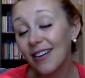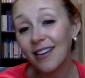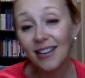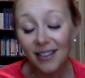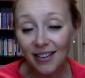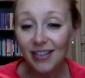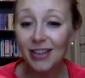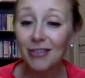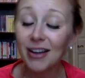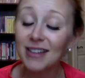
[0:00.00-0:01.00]
oh,
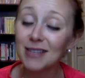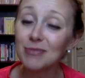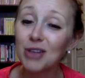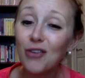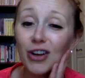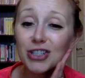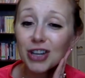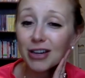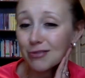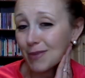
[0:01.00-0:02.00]
you guys, I'm so
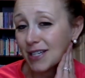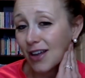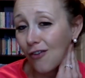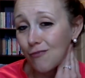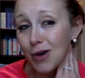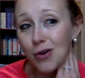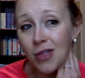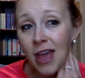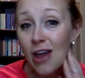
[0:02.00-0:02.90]
frustrated with myself, both